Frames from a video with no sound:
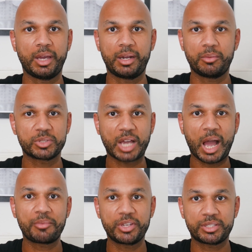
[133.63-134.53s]
and it was
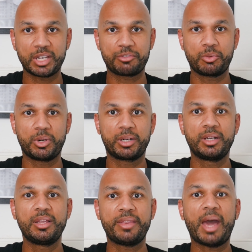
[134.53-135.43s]
obvious to everyone.
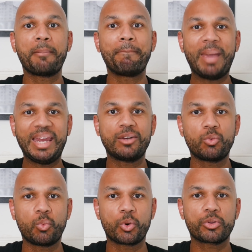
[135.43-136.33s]
That made it
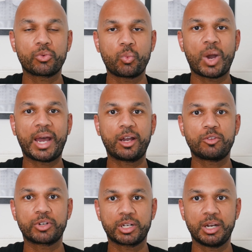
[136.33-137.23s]
worthwhile
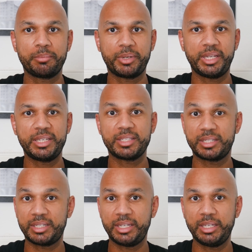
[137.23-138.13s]
for companies
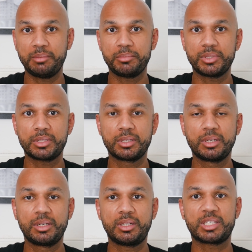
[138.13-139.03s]
and teams
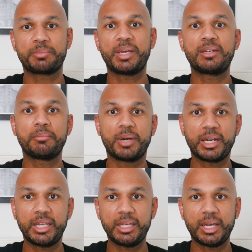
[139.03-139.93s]
to spend
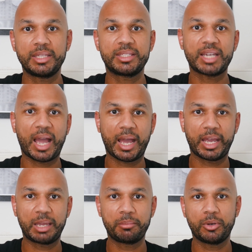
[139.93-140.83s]
money and
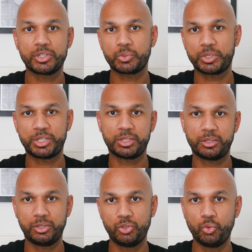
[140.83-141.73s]
time on switching
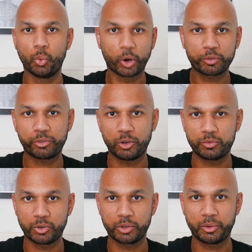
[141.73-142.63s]
to a new
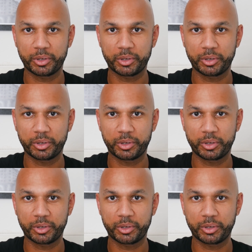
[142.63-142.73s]
workflow for their